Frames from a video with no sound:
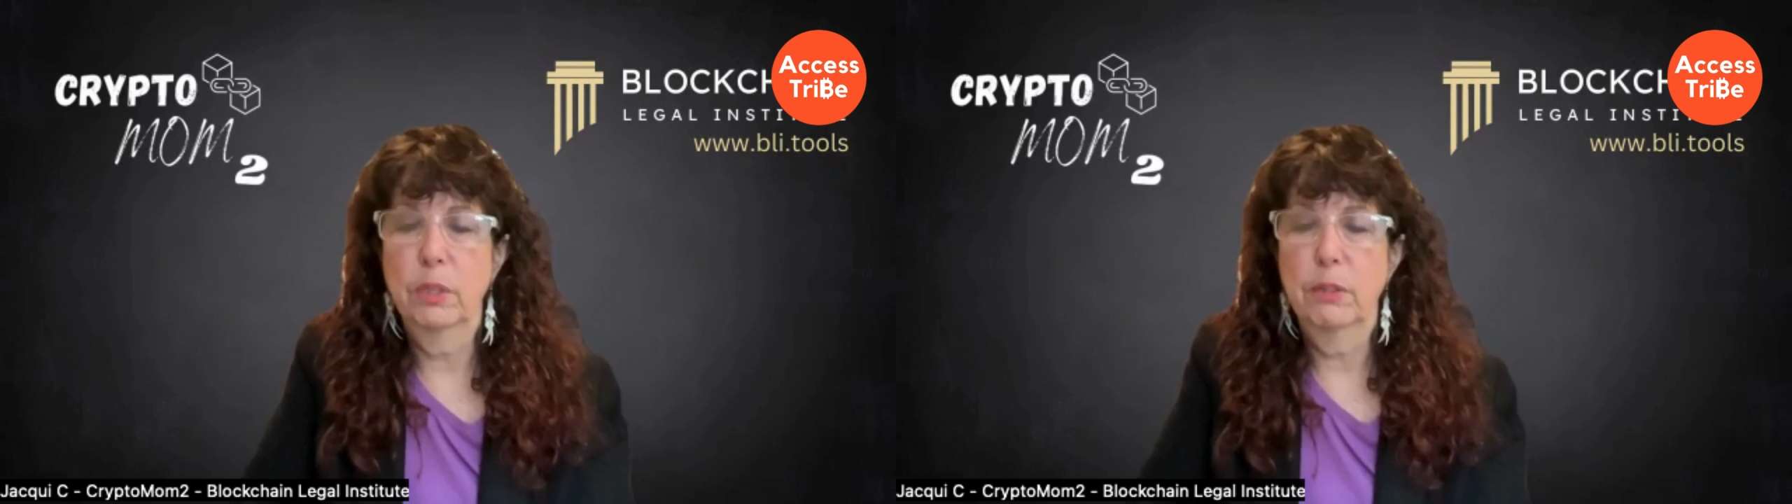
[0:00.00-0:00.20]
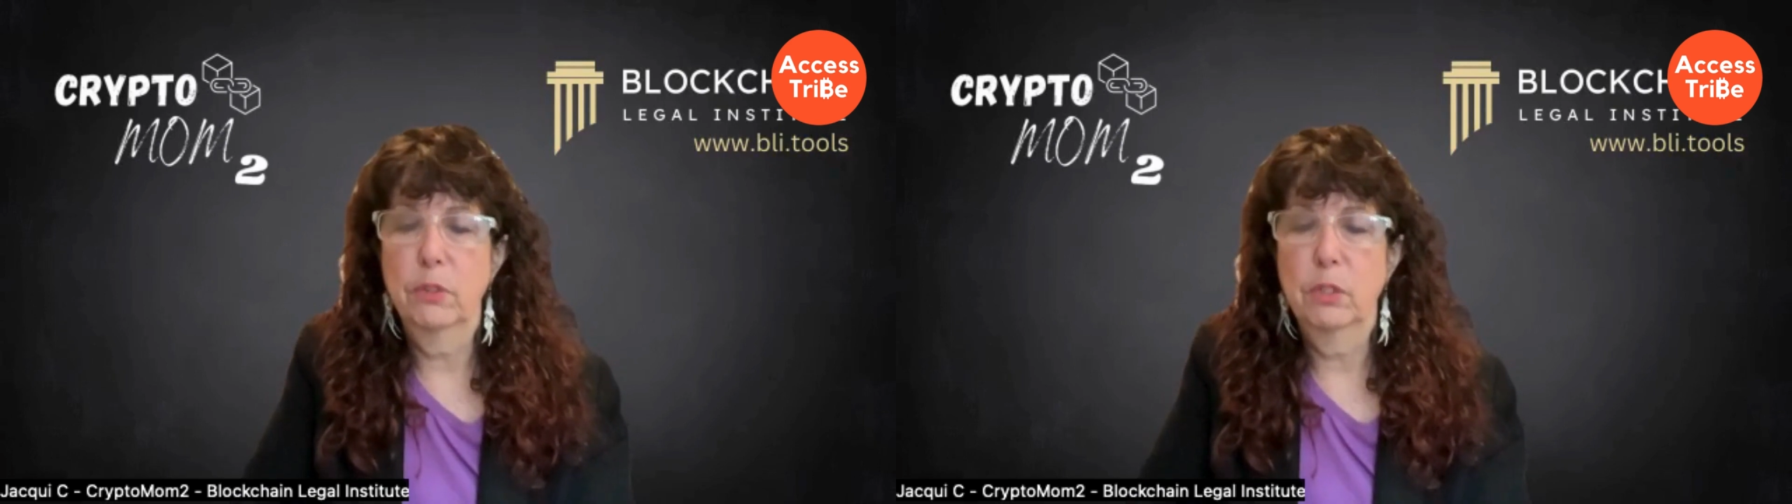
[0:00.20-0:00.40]

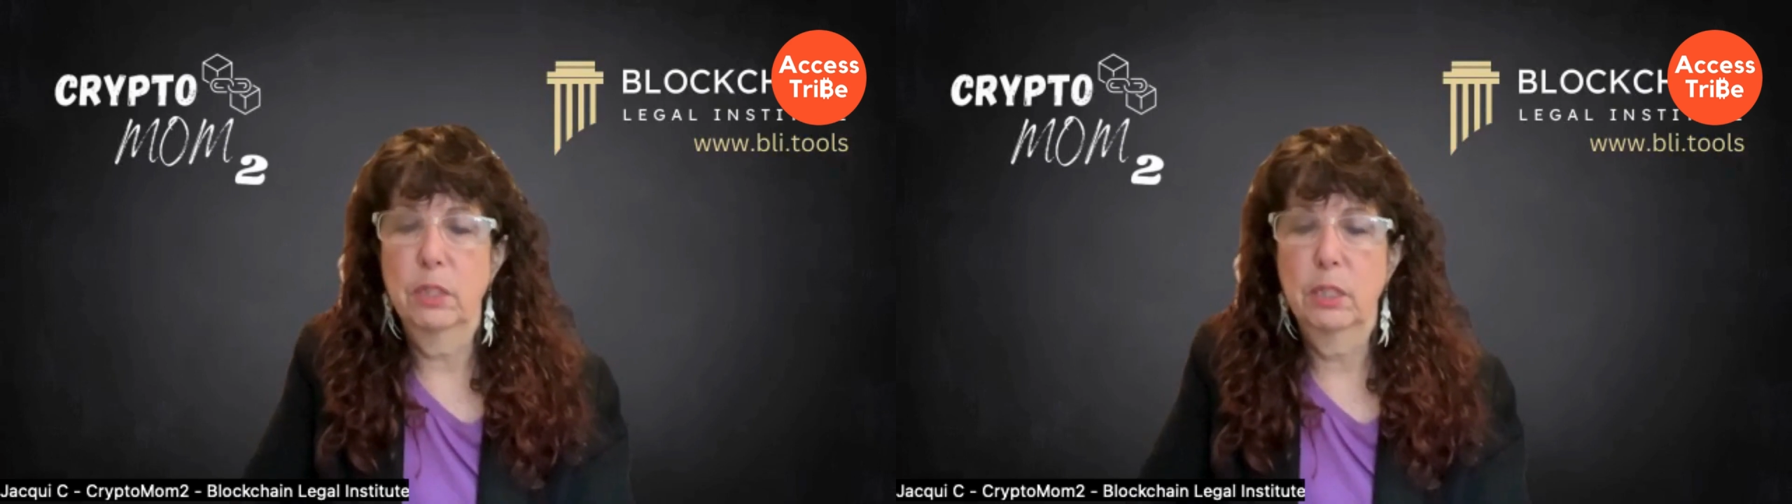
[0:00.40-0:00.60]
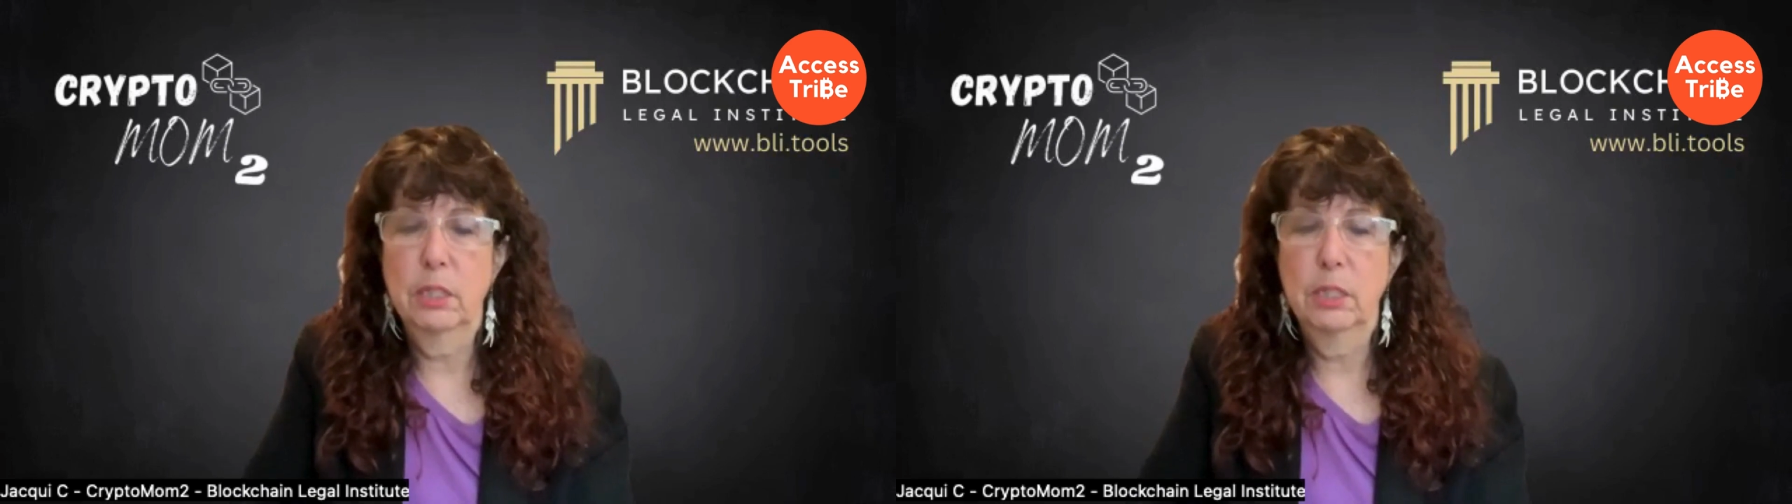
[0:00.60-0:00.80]
if
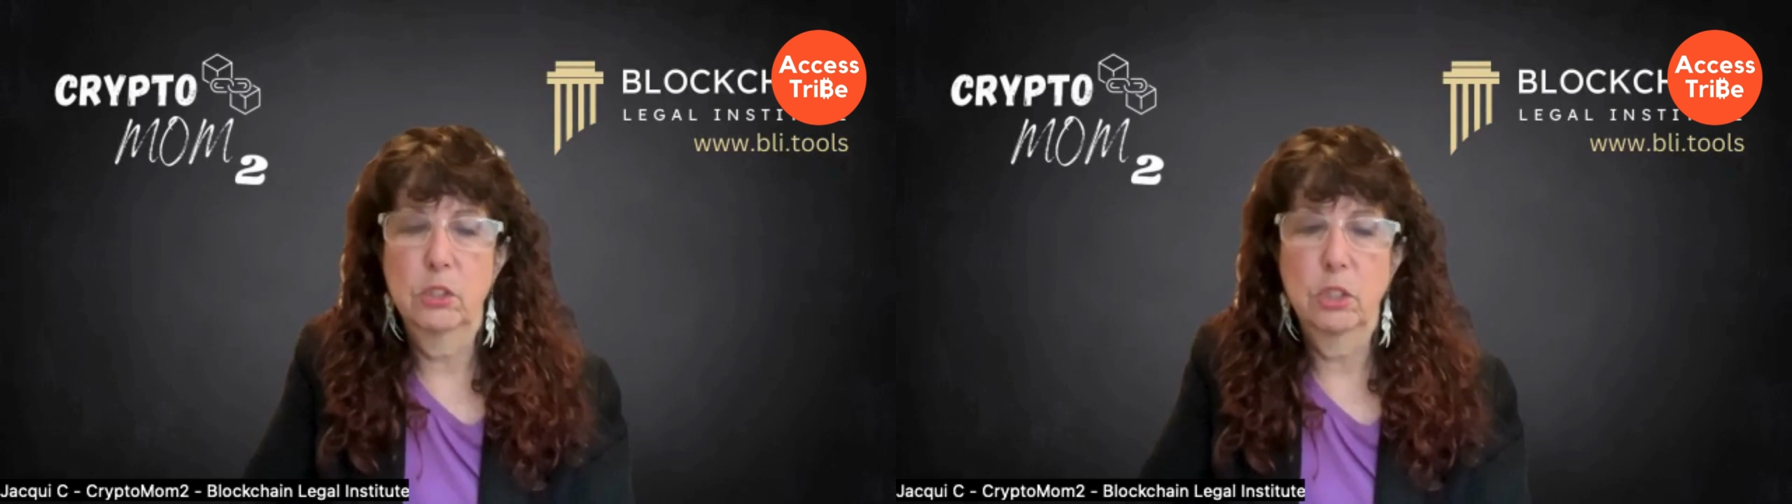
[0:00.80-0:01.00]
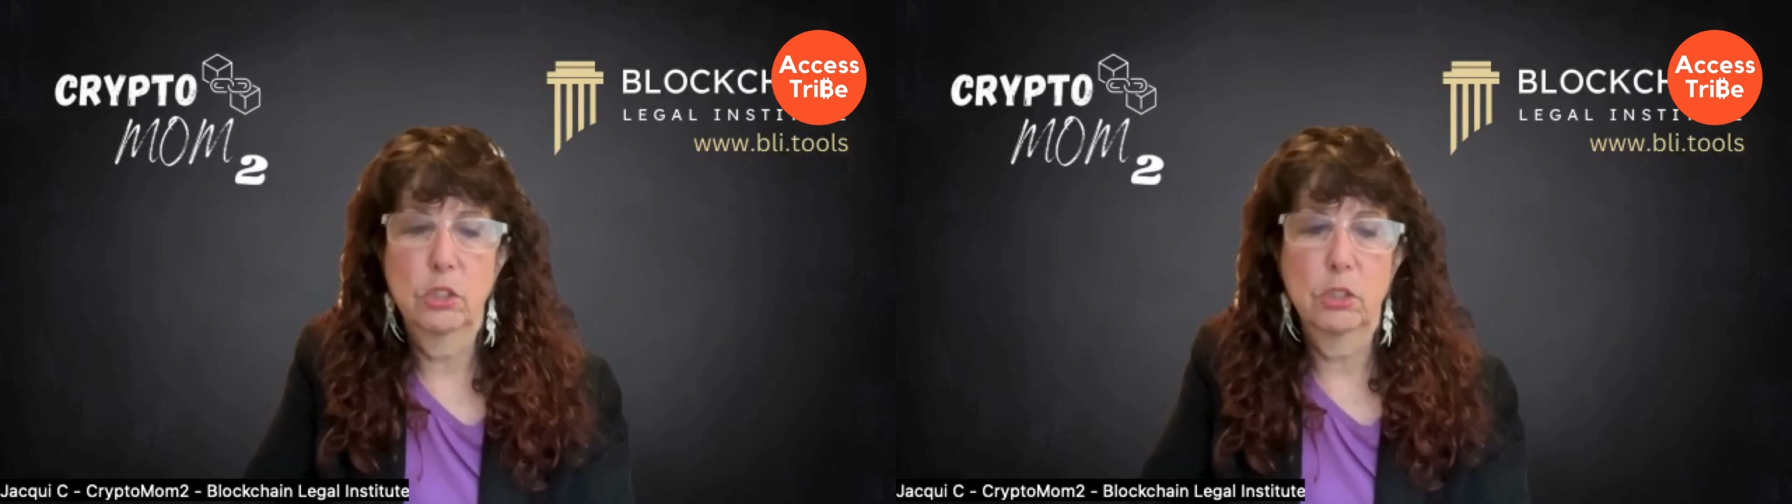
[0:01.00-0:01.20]
the
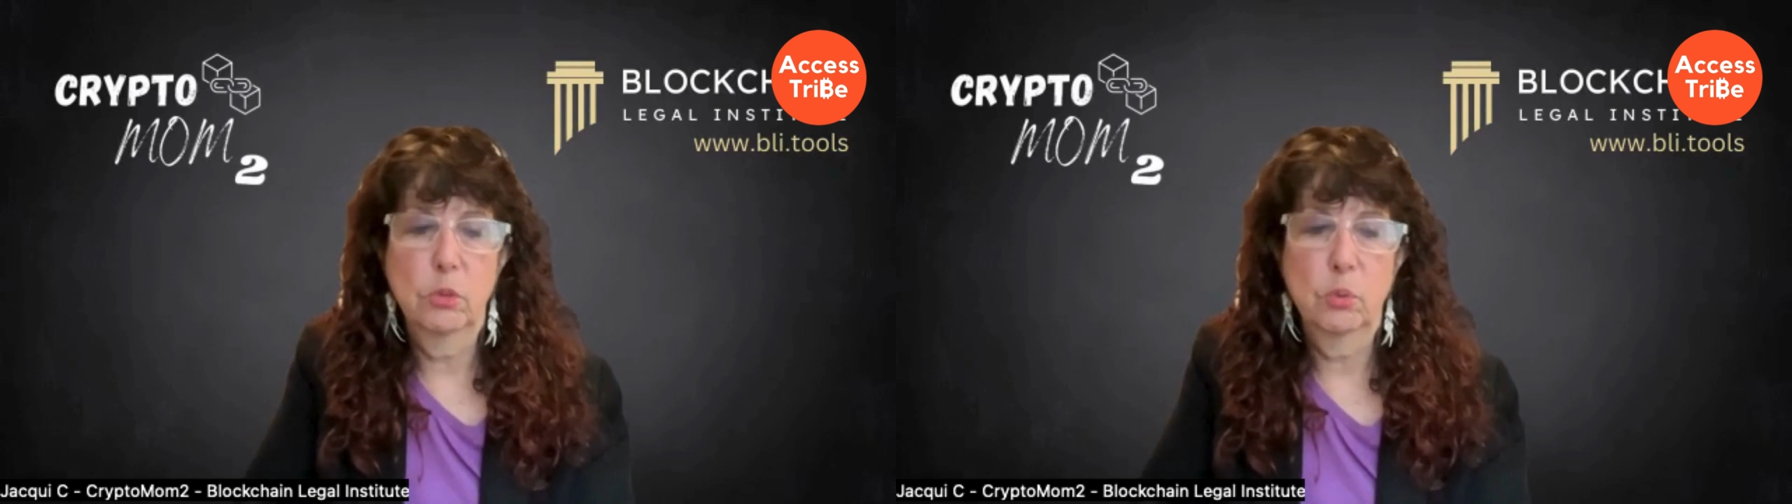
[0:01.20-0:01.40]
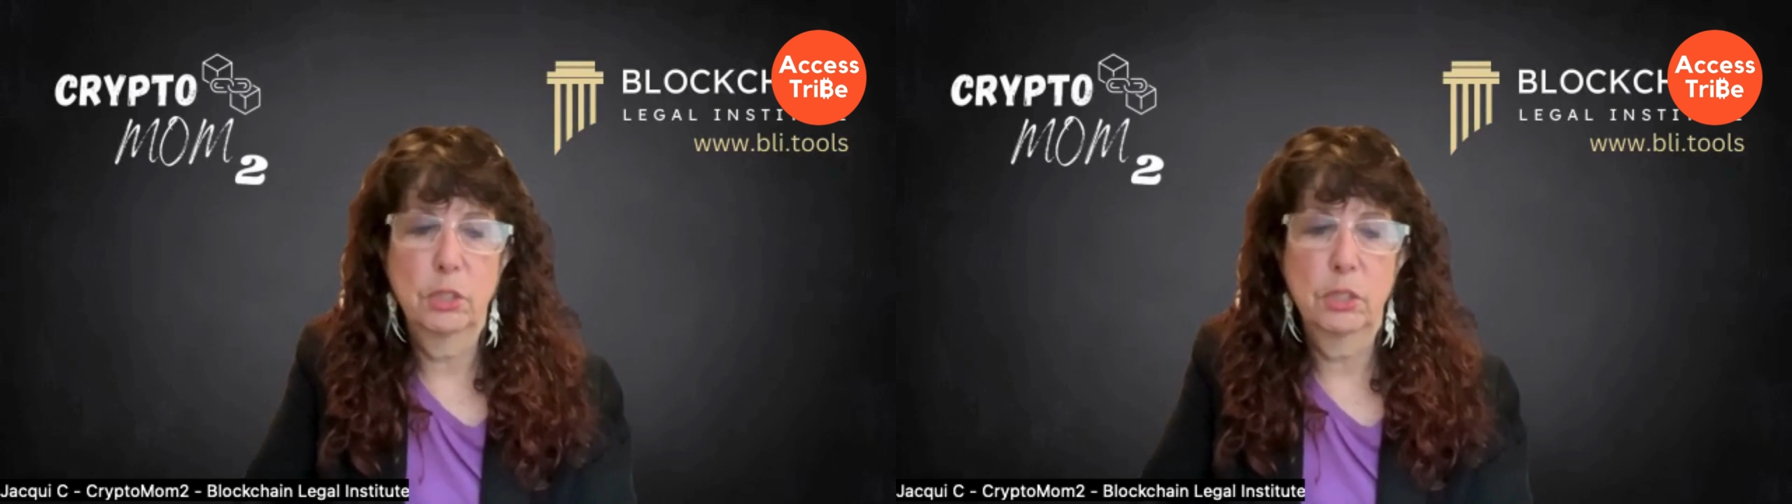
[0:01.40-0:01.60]

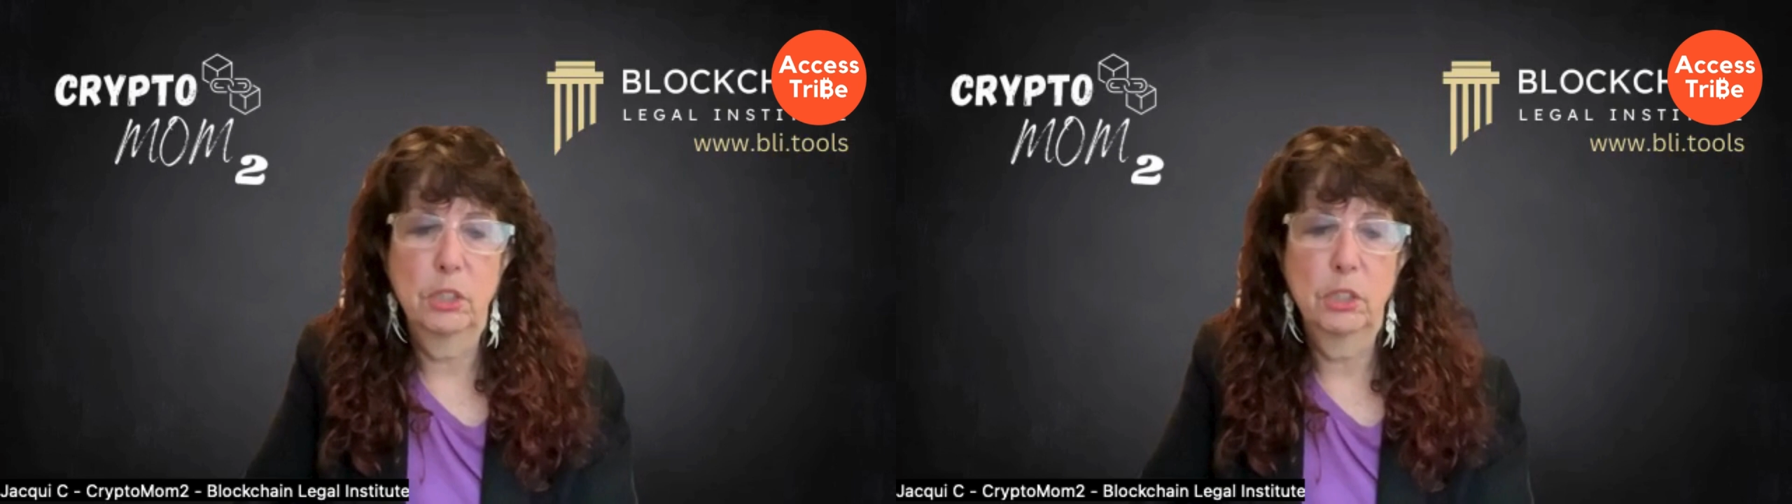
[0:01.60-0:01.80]
judges within the